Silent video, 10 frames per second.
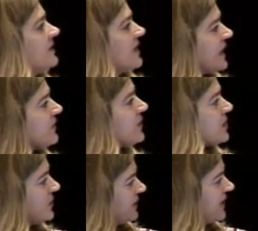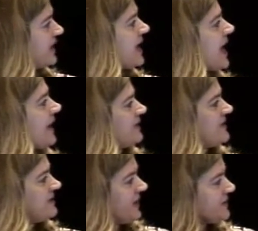that's frequently the act, the
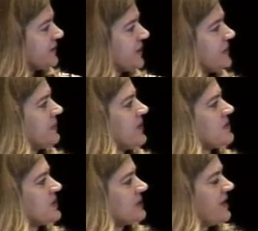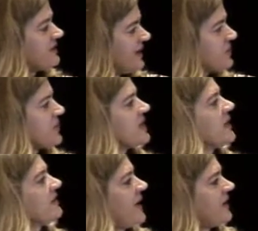sensory pleasure, the sensory
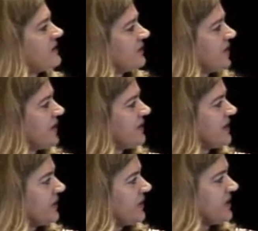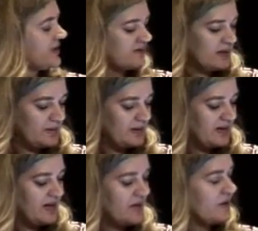effect of all the ingredients coming
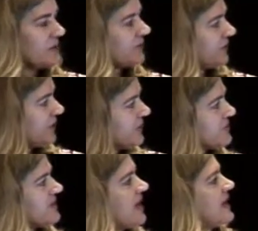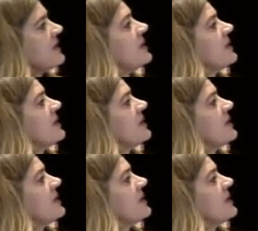together, the flow state